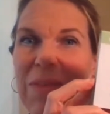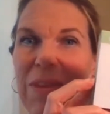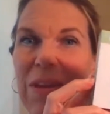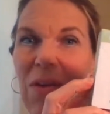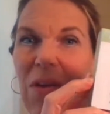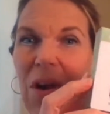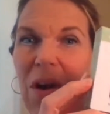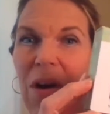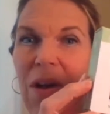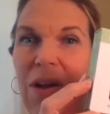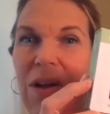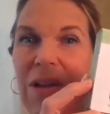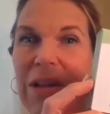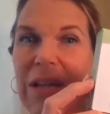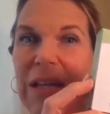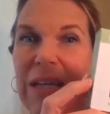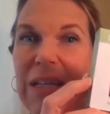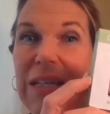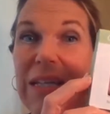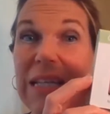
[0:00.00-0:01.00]
They're
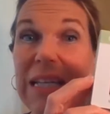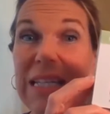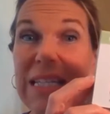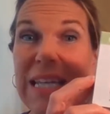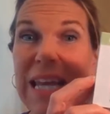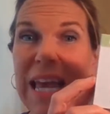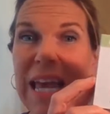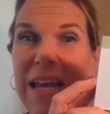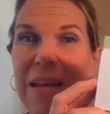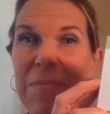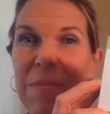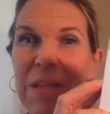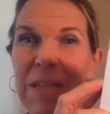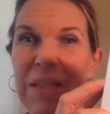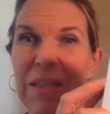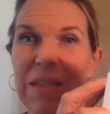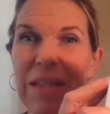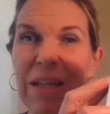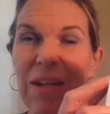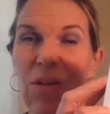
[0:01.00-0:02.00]
all 10
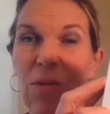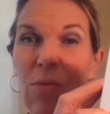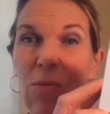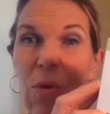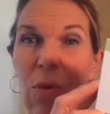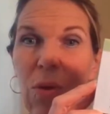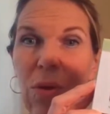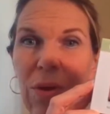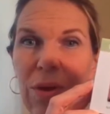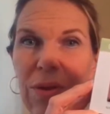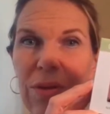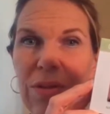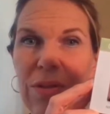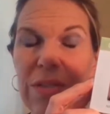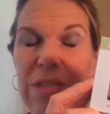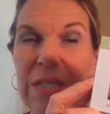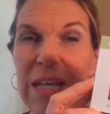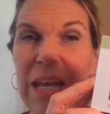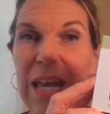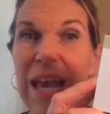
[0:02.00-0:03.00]
milliliter
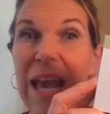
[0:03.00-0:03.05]
rollers,